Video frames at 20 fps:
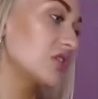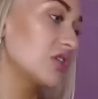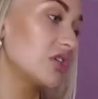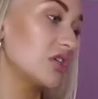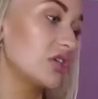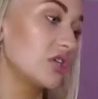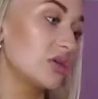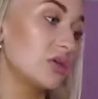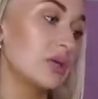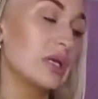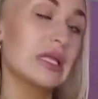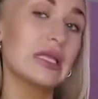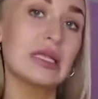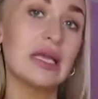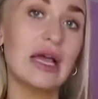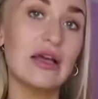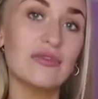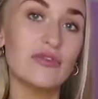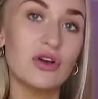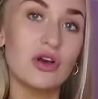to,
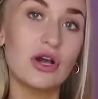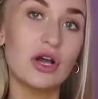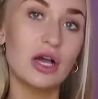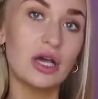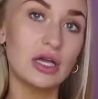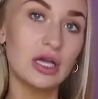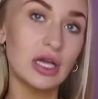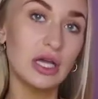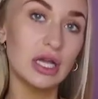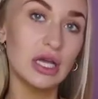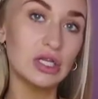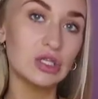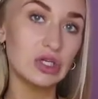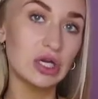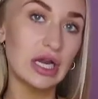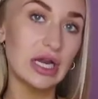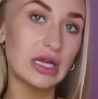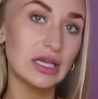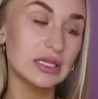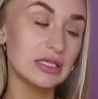I've got a
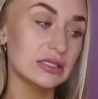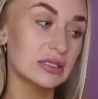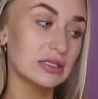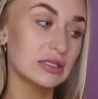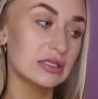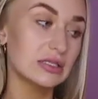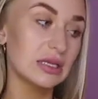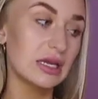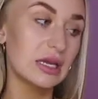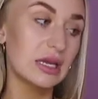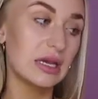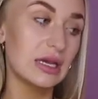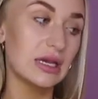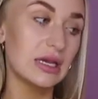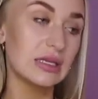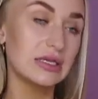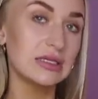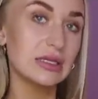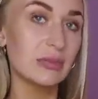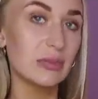dress
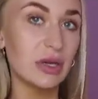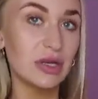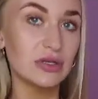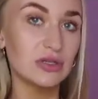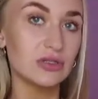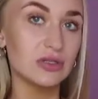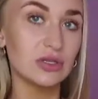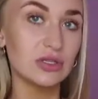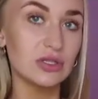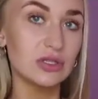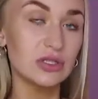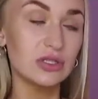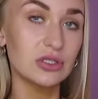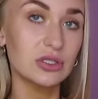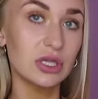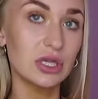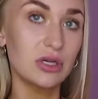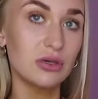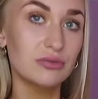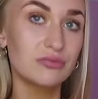and a pair of shorts,
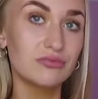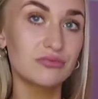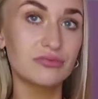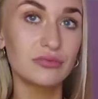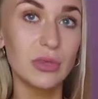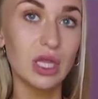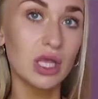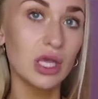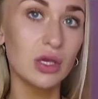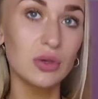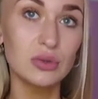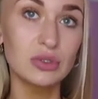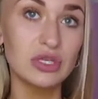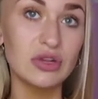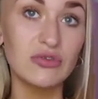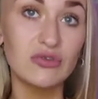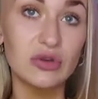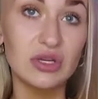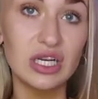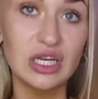so
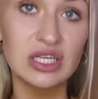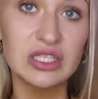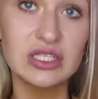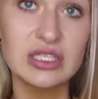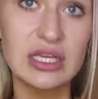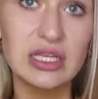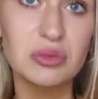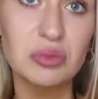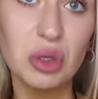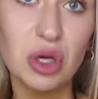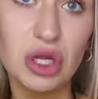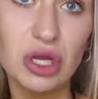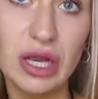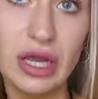whichever one I decide to put on